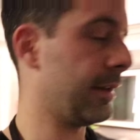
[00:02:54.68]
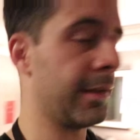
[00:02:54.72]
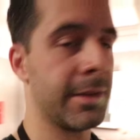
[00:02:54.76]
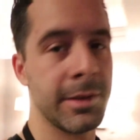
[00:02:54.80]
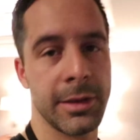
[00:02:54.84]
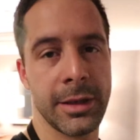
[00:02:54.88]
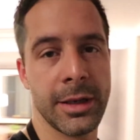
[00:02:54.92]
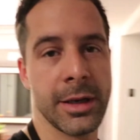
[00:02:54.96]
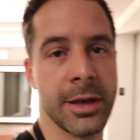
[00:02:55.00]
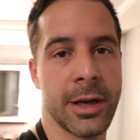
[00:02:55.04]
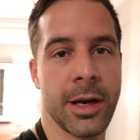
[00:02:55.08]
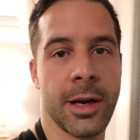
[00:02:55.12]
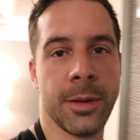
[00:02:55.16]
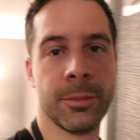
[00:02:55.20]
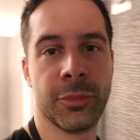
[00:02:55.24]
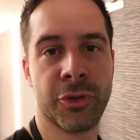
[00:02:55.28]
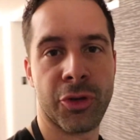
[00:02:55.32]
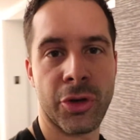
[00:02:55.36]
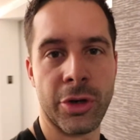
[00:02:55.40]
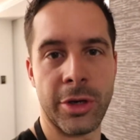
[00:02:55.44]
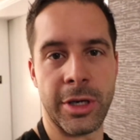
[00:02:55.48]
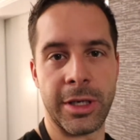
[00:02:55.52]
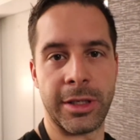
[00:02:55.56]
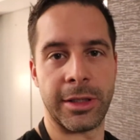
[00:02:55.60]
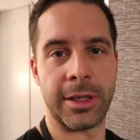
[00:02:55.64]
This year I'm
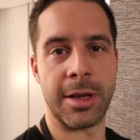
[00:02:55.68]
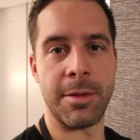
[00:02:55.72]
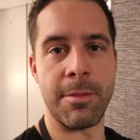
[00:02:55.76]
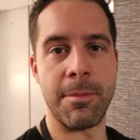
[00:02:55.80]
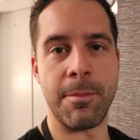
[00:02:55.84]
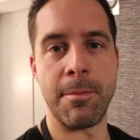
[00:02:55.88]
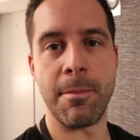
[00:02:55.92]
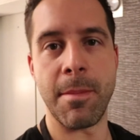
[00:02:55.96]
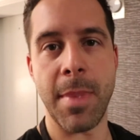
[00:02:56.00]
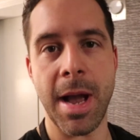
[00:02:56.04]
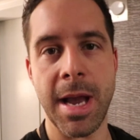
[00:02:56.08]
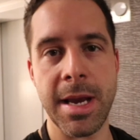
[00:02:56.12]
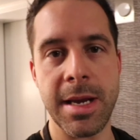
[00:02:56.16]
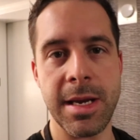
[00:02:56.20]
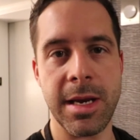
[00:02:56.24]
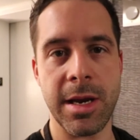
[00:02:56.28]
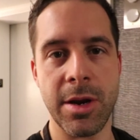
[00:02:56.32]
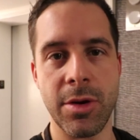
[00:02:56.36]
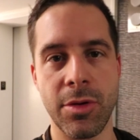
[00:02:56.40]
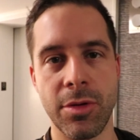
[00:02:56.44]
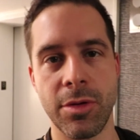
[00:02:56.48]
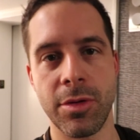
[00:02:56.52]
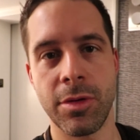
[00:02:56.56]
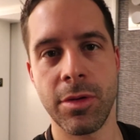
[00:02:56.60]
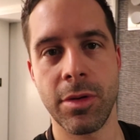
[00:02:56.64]
joining the
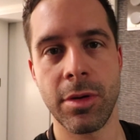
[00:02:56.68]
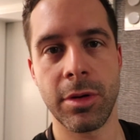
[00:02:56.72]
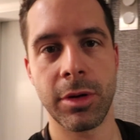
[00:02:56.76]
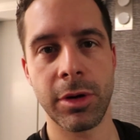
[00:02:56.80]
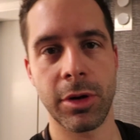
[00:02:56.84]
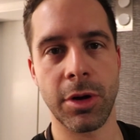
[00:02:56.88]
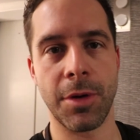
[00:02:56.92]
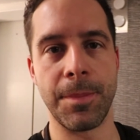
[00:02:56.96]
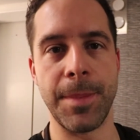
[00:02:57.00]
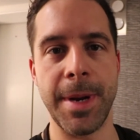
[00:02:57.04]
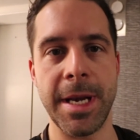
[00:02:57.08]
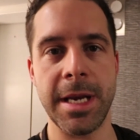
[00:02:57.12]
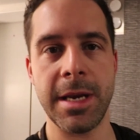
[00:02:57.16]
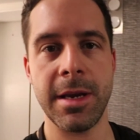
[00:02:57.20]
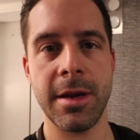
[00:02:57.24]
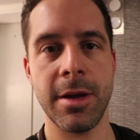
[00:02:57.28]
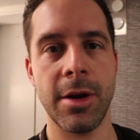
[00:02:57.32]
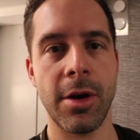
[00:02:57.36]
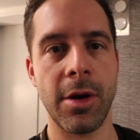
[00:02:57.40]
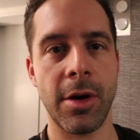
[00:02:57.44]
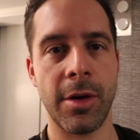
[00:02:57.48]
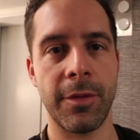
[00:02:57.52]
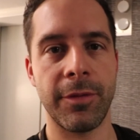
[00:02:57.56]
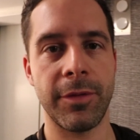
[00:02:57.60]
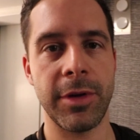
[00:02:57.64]
MyEO committee
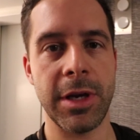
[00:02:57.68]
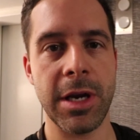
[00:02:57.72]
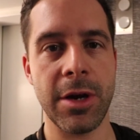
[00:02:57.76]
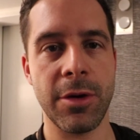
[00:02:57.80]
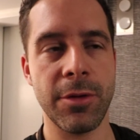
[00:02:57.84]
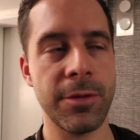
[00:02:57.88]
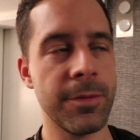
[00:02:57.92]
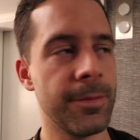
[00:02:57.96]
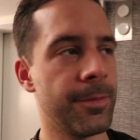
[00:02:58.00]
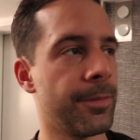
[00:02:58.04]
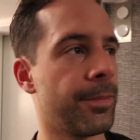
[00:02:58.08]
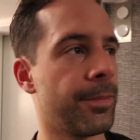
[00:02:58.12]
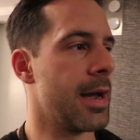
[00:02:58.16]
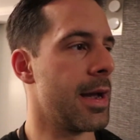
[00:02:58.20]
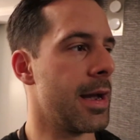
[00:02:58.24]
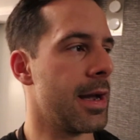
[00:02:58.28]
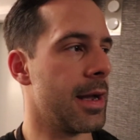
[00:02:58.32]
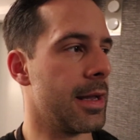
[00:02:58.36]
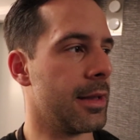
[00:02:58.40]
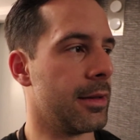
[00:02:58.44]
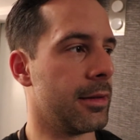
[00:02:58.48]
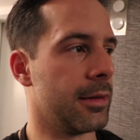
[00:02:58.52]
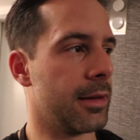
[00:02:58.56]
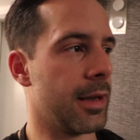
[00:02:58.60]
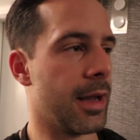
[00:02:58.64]
of EO,
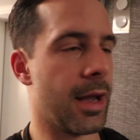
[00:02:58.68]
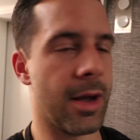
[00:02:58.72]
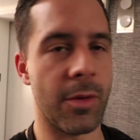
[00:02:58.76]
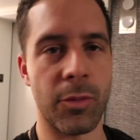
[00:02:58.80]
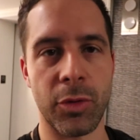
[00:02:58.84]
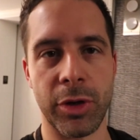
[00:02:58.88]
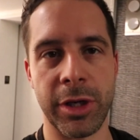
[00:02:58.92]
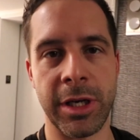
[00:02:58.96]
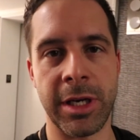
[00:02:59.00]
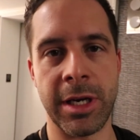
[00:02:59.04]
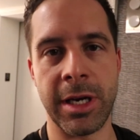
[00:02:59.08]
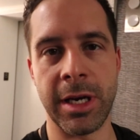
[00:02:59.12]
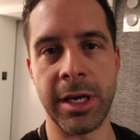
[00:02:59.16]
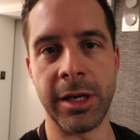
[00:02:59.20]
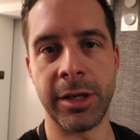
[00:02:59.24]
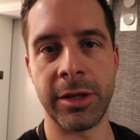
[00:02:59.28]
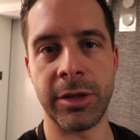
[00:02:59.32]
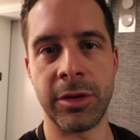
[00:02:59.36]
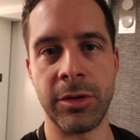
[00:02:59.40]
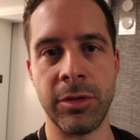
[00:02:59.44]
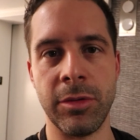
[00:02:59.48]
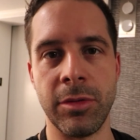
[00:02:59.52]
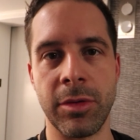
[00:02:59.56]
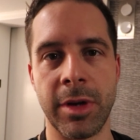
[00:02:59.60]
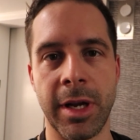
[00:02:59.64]
and we're here
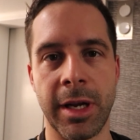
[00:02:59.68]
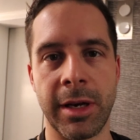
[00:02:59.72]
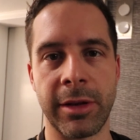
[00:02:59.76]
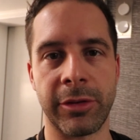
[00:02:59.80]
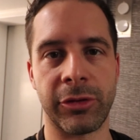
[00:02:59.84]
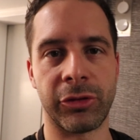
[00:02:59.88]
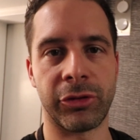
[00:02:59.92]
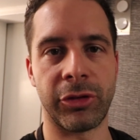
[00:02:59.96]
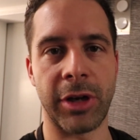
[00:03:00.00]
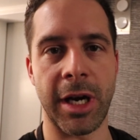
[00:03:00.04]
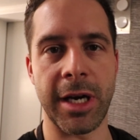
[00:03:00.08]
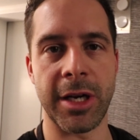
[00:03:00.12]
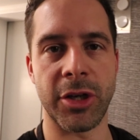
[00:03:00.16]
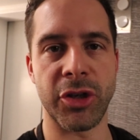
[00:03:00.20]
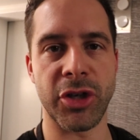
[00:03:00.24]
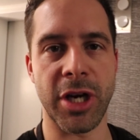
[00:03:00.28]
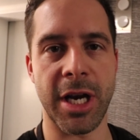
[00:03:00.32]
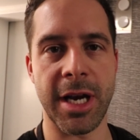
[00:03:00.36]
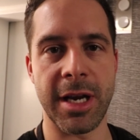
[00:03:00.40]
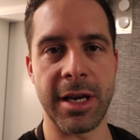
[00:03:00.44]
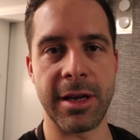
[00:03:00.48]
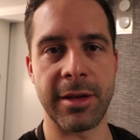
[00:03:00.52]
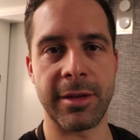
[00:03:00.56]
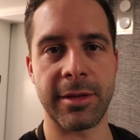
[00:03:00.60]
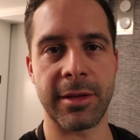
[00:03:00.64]
to kind of
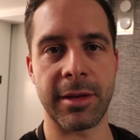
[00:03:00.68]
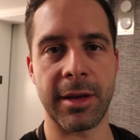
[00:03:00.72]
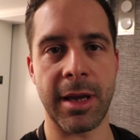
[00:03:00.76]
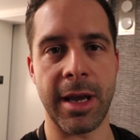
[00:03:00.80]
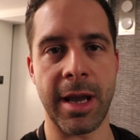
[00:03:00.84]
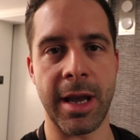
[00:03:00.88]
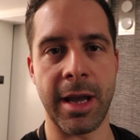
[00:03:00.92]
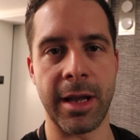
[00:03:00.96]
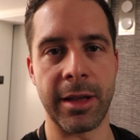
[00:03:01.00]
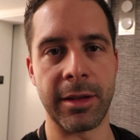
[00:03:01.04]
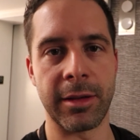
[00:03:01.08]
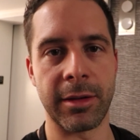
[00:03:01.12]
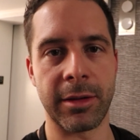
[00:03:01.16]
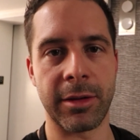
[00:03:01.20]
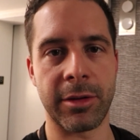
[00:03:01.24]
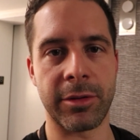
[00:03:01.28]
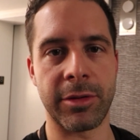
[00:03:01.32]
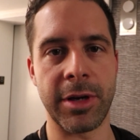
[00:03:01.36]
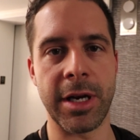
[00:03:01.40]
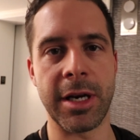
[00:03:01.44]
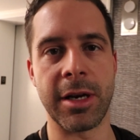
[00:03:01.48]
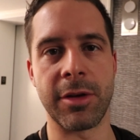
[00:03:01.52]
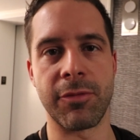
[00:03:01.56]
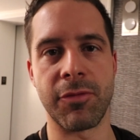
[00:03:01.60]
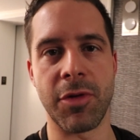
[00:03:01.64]
strategize and
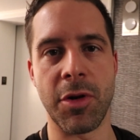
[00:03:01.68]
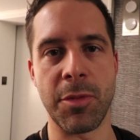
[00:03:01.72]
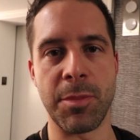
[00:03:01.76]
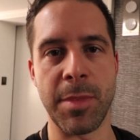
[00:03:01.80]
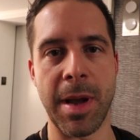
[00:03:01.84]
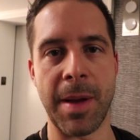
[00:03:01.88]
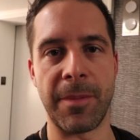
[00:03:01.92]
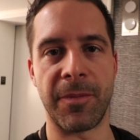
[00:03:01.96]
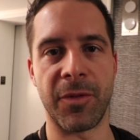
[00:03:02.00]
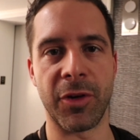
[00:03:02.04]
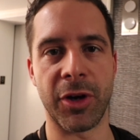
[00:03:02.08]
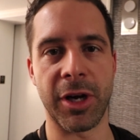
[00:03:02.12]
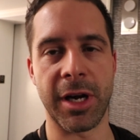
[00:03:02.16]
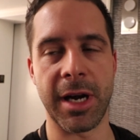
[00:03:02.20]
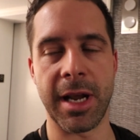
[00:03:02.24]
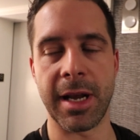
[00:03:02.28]
create a roadmap for the